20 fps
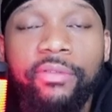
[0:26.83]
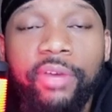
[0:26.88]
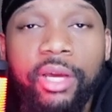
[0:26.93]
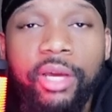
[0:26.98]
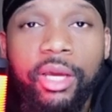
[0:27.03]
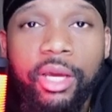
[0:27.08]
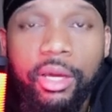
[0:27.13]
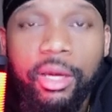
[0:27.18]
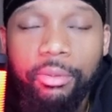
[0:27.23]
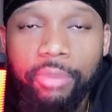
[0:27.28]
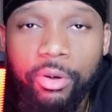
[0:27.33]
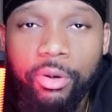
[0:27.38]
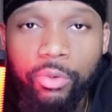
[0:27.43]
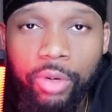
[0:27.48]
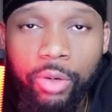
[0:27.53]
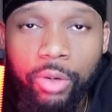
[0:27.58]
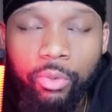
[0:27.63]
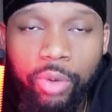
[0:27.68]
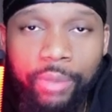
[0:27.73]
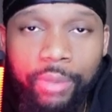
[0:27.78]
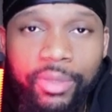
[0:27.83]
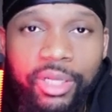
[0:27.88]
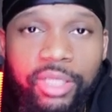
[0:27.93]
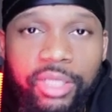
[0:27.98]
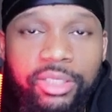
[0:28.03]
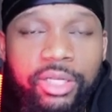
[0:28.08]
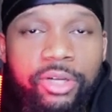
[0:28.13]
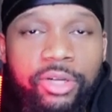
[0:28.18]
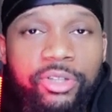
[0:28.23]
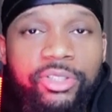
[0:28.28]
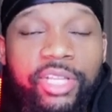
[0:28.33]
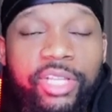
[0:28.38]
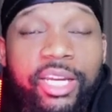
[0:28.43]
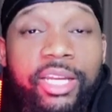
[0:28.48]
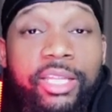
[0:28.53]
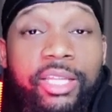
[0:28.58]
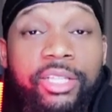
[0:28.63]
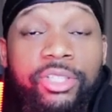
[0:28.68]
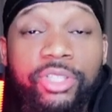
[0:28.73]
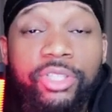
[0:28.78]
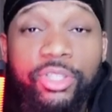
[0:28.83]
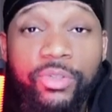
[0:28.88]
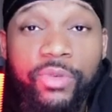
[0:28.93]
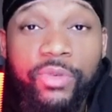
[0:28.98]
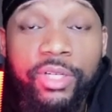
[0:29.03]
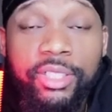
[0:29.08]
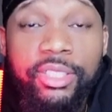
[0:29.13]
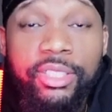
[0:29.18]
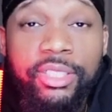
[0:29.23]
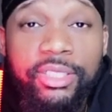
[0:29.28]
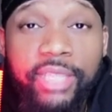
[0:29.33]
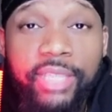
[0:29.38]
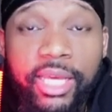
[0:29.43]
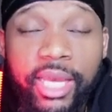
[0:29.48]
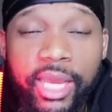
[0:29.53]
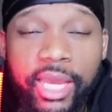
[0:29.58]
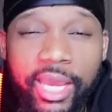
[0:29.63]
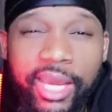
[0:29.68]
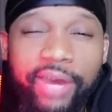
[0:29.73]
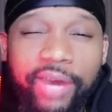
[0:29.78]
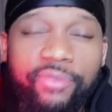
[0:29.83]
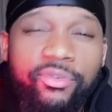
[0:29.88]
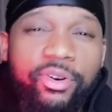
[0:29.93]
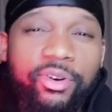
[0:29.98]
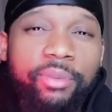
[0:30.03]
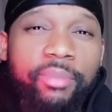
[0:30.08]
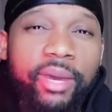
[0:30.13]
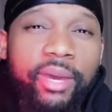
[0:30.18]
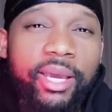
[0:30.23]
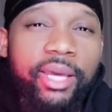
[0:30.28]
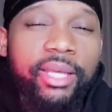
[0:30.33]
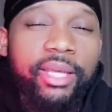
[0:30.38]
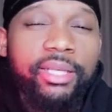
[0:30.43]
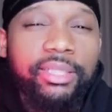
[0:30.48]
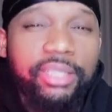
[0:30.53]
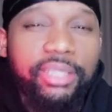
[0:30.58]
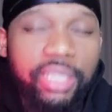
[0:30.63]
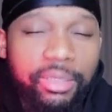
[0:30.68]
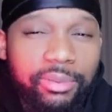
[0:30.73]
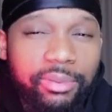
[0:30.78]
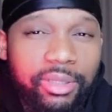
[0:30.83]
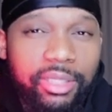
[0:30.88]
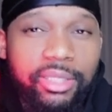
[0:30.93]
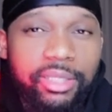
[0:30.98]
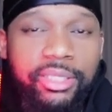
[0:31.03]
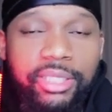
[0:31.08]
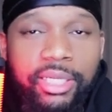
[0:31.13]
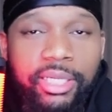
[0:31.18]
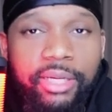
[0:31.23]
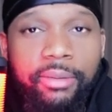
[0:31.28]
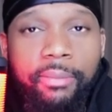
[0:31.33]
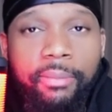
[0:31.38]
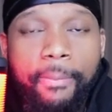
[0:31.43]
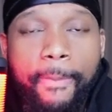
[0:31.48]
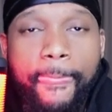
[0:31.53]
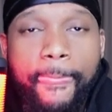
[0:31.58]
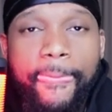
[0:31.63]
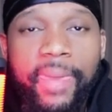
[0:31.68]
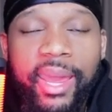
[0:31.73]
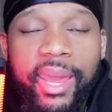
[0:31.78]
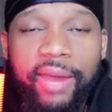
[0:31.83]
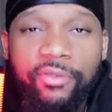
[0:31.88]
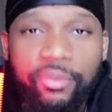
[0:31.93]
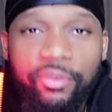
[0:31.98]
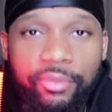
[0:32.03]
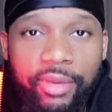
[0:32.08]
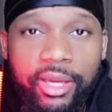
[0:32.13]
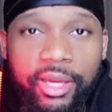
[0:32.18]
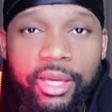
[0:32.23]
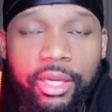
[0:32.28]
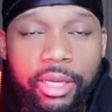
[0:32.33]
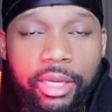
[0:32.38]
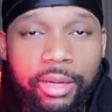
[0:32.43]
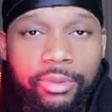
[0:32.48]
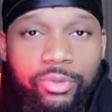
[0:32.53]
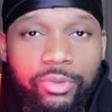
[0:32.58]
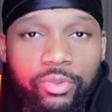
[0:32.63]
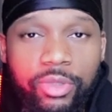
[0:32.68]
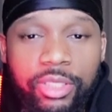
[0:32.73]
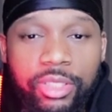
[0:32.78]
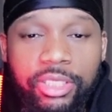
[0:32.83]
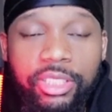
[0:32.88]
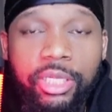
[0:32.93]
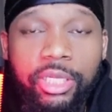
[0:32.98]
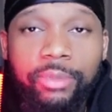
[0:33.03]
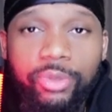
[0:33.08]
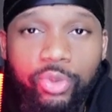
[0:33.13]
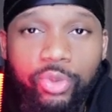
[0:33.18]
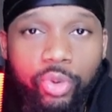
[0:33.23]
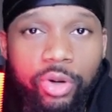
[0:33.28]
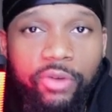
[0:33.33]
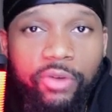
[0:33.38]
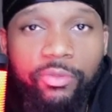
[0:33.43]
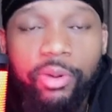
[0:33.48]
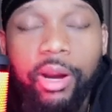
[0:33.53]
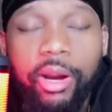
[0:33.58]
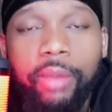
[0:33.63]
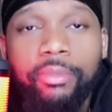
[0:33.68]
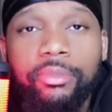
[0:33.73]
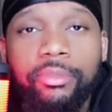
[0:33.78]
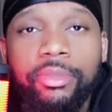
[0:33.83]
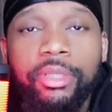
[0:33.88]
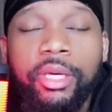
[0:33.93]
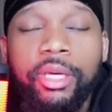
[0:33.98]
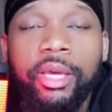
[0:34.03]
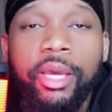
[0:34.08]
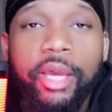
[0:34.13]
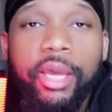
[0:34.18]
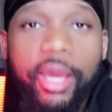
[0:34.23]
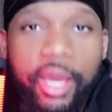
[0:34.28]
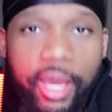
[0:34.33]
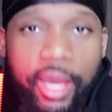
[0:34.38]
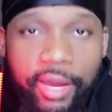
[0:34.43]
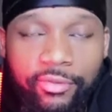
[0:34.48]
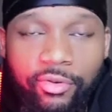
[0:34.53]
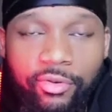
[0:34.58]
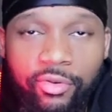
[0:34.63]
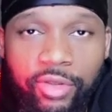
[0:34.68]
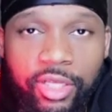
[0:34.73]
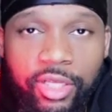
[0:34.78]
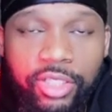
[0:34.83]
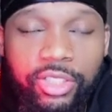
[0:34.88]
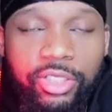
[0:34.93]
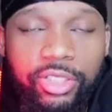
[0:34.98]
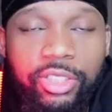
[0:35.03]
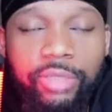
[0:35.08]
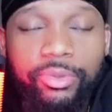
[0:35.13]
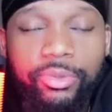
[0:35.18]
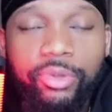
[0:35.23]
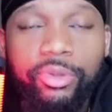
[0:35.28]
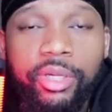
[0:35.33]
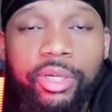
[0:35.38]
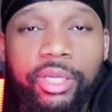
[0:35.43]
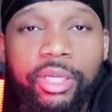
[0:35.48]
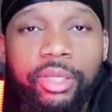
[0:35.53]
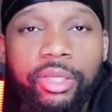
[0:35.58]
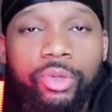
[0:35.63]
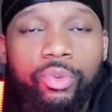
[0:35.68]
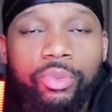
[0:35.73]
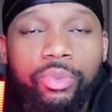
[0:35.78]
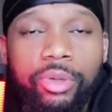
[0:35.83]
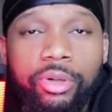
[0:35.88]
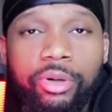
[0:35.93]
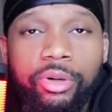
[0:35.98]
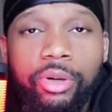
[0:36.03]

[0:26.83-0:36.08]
But what women need to understand in this generation is that every man is typically the same. Every man comes with some sort of problems. Every relationship you get in, you will